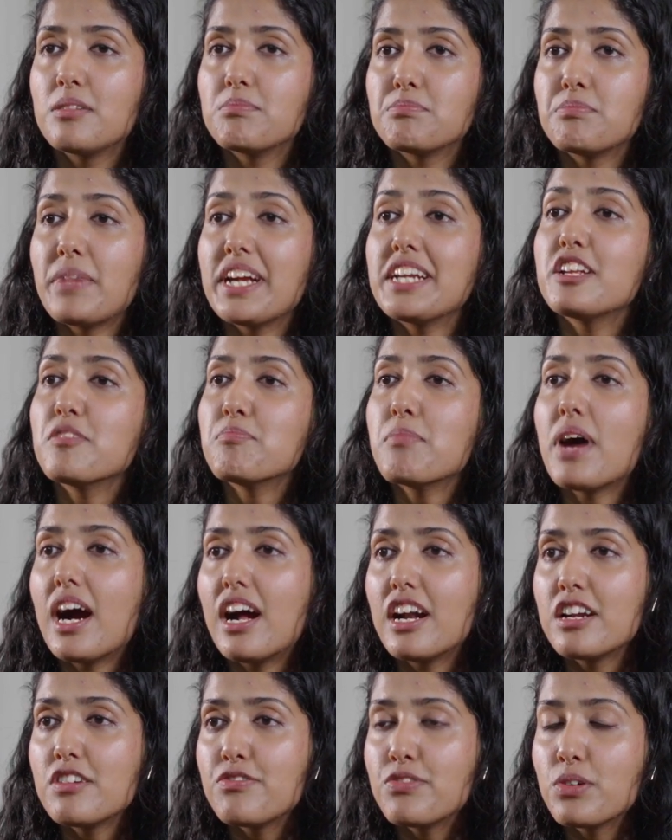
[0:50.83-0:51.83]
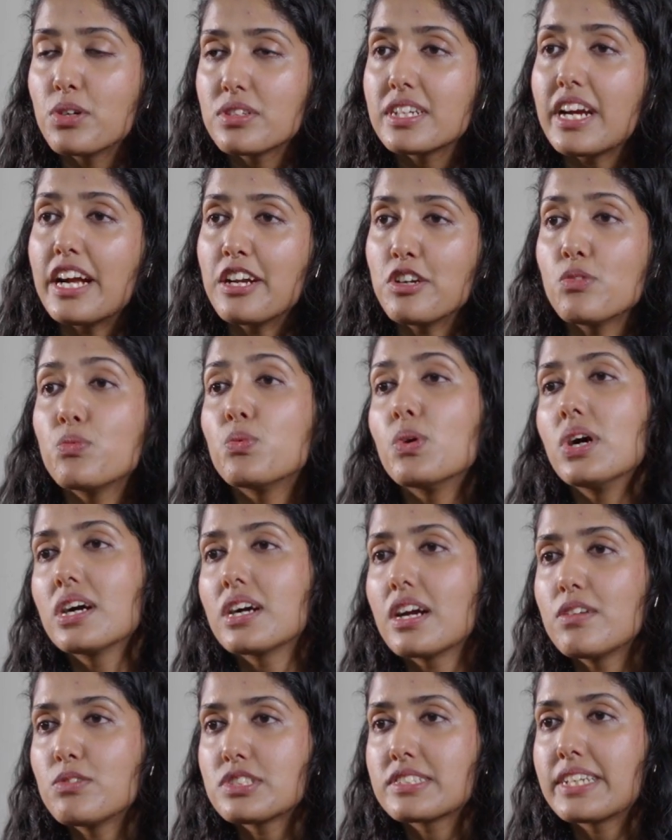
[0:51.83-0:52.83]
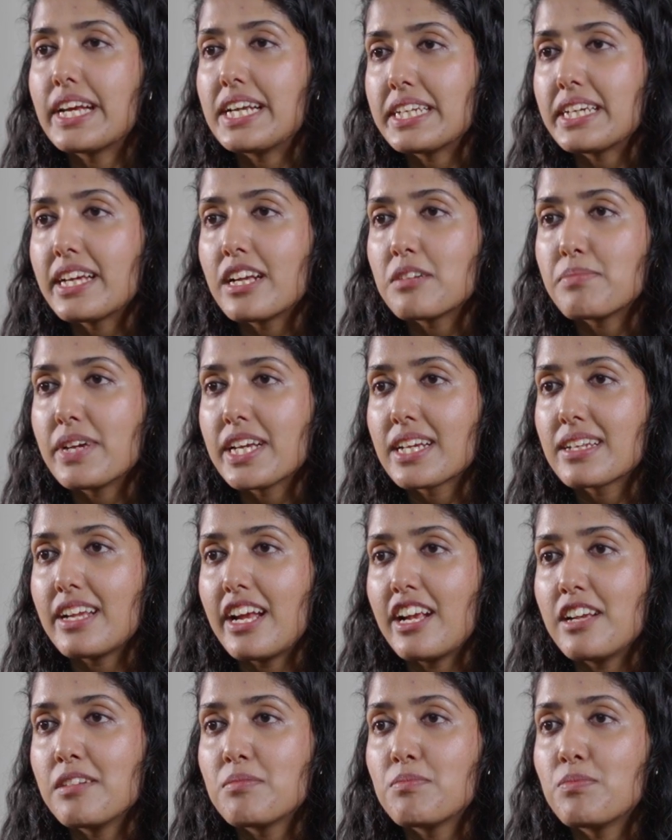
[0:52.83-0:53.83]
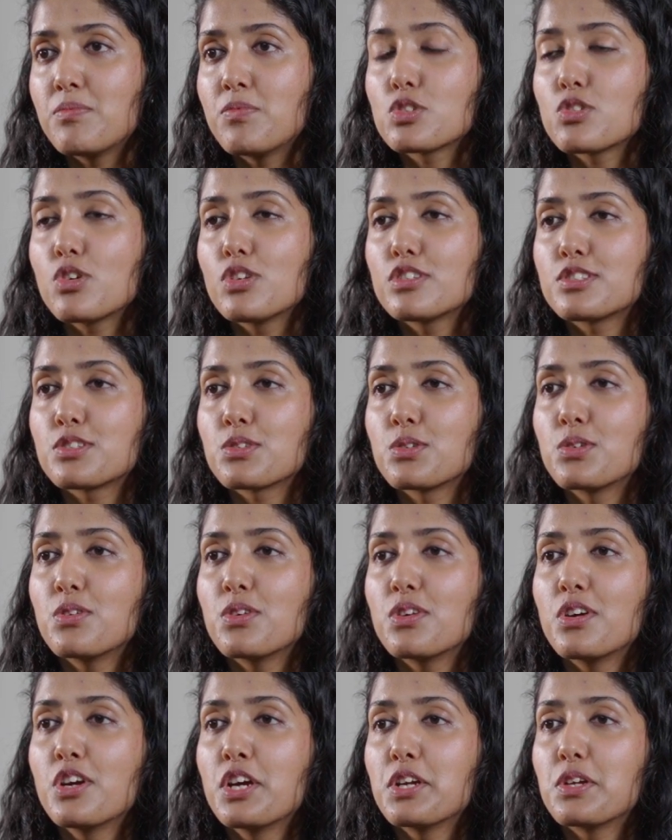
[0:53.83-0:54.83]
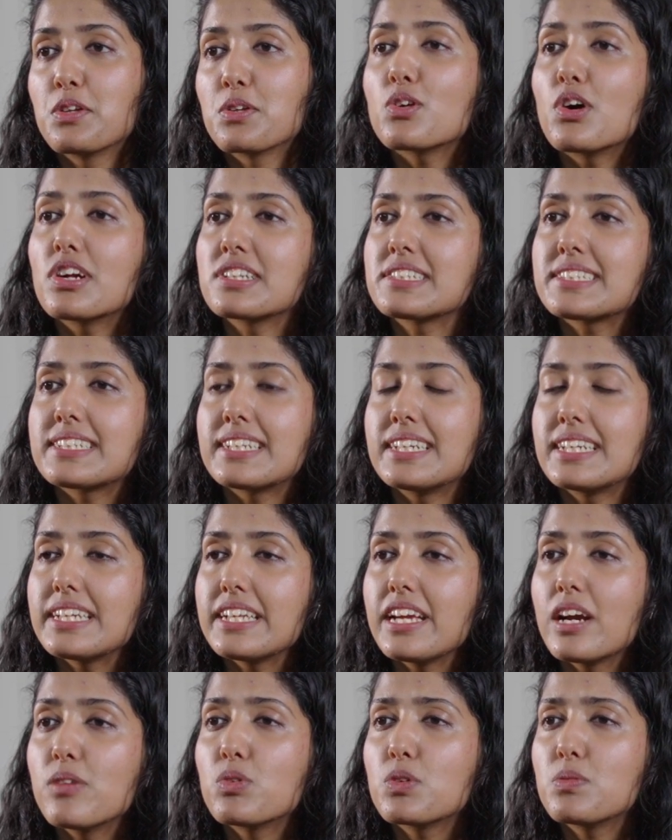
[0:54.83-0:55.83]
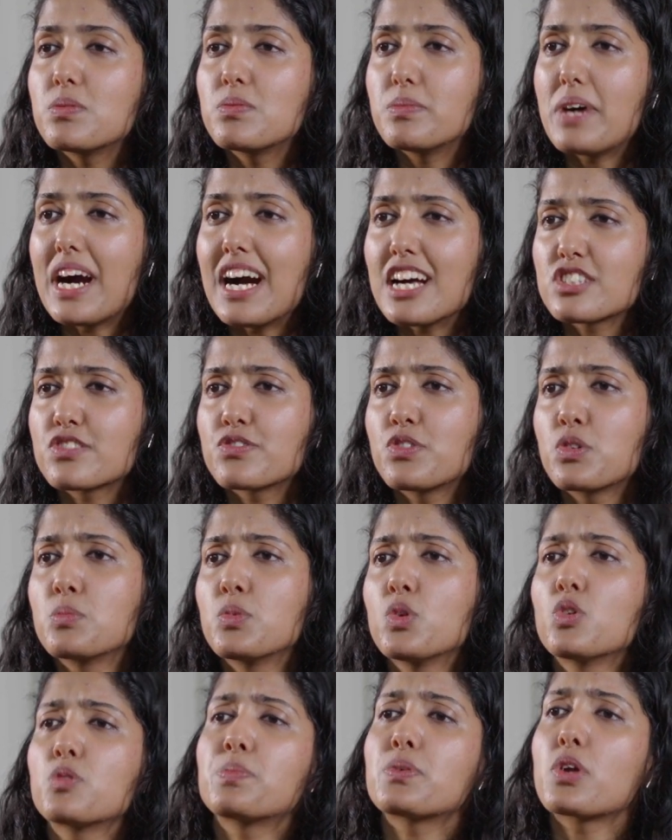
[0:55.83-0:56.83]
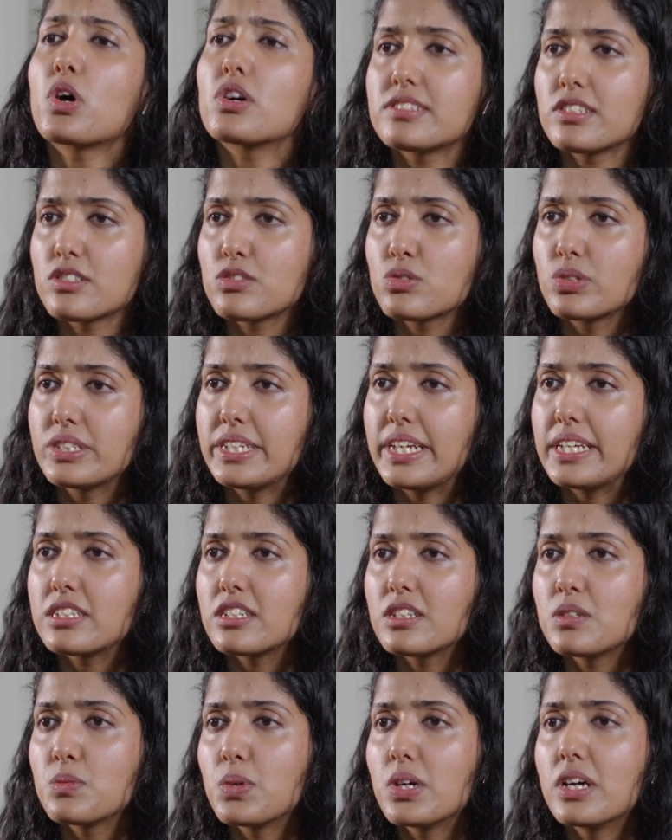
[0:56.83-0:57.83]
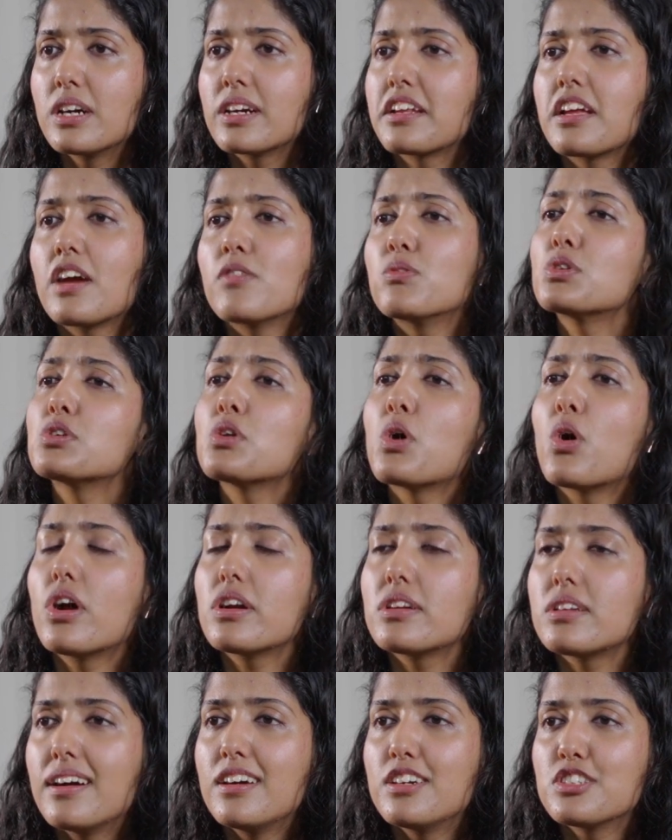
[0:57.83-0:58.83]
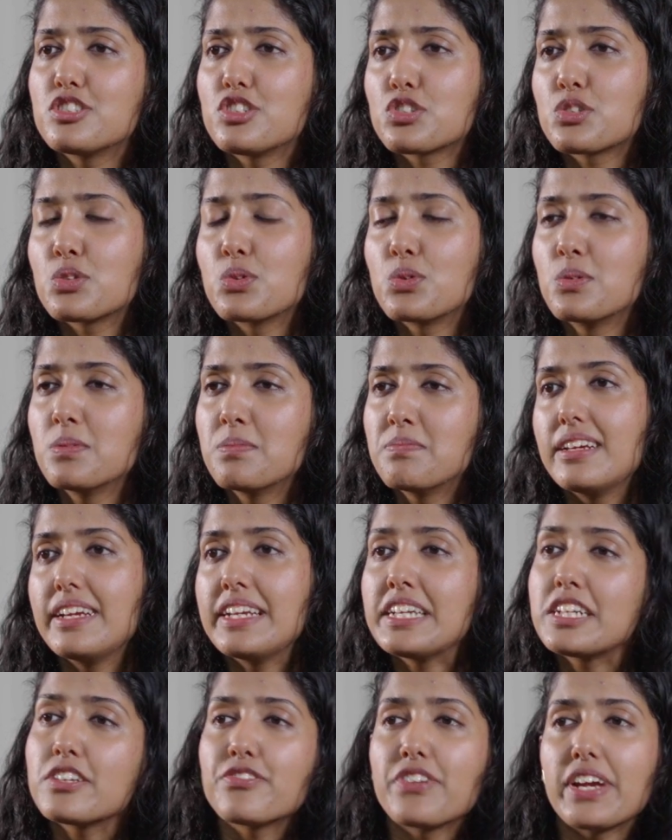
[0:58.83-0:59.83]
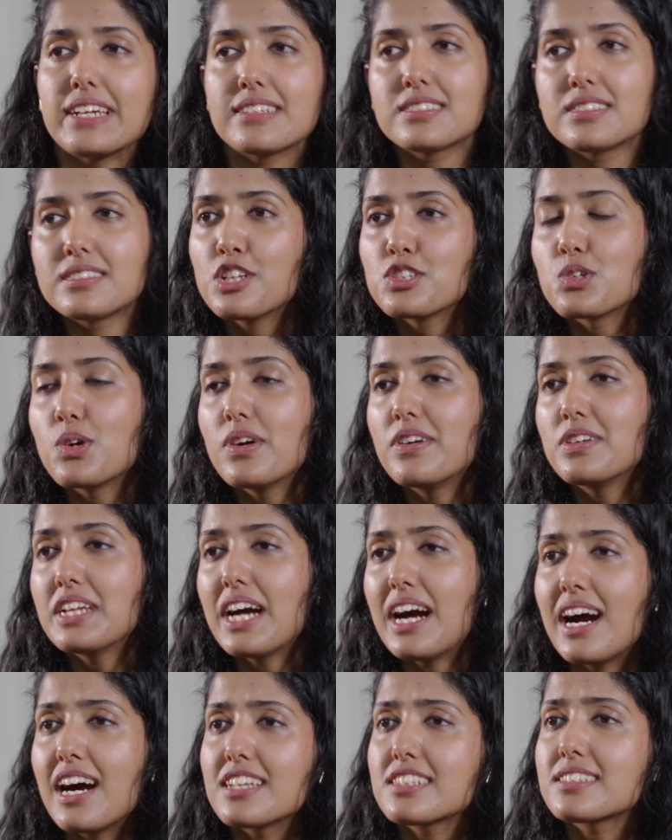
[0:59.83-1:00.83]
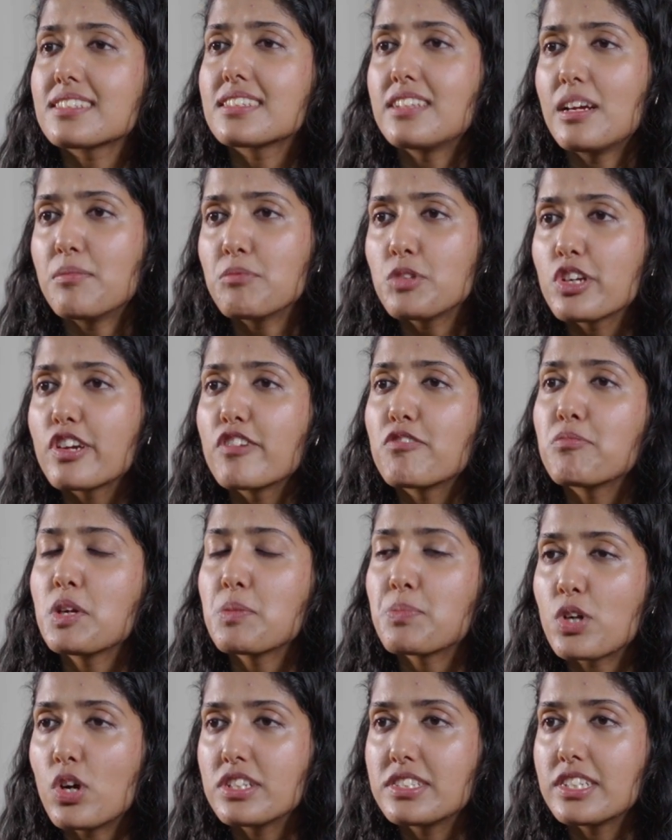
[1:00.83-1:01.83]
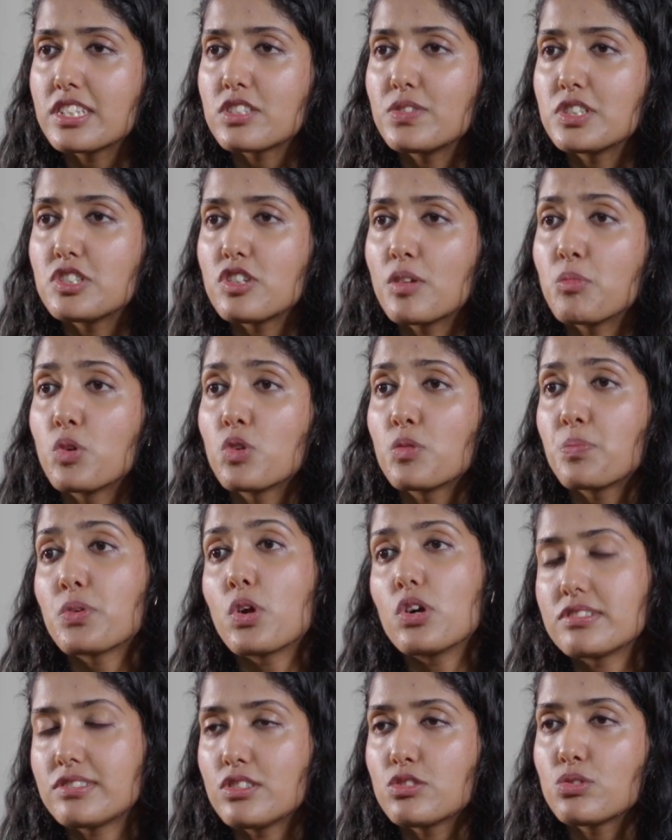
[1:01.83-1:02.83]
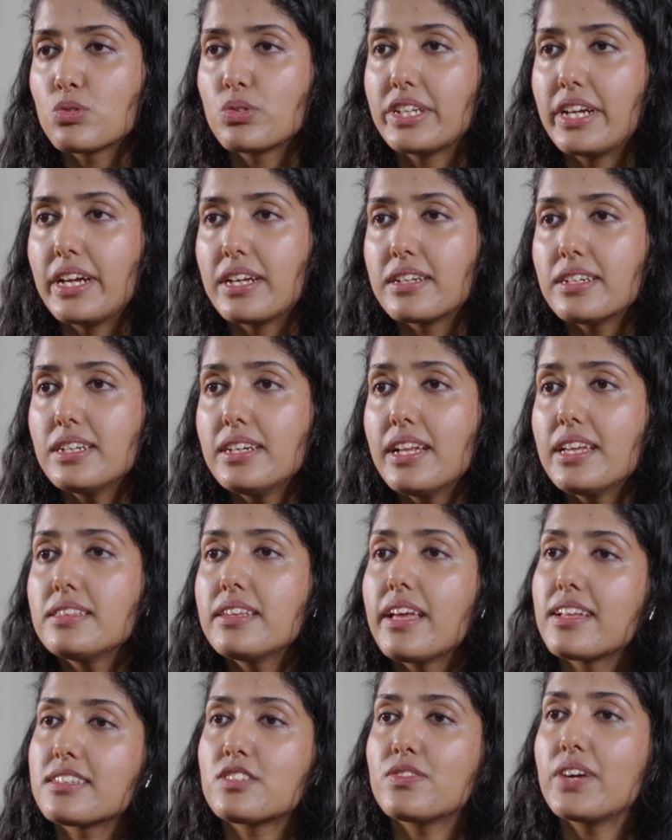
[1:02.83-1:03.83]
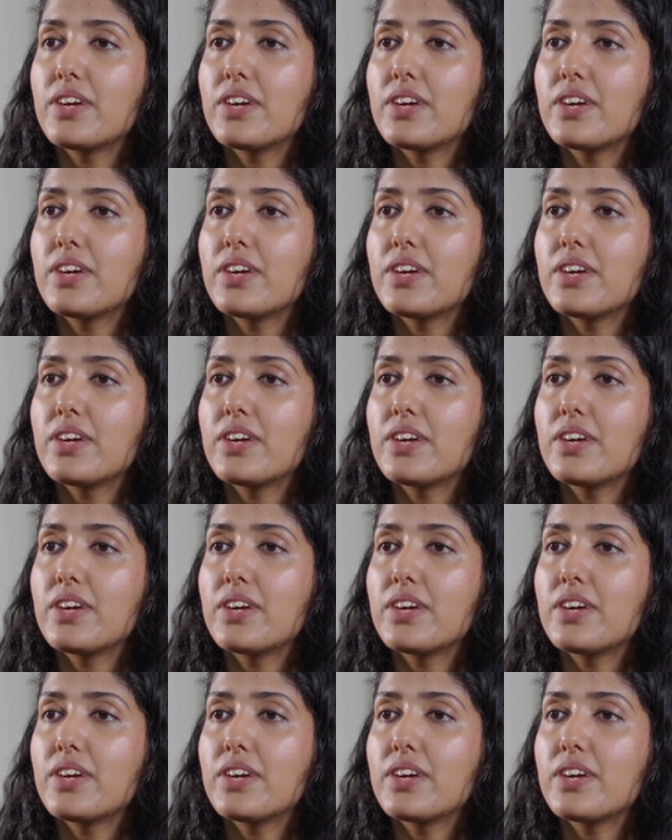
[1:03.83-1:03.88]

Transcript: my demand for the kind of work I was getting at my client was also, you know, constantly I would ask for more process-oriented work and I would not just do interface. So I would ask them to give me projects which are more process-oriented, and that's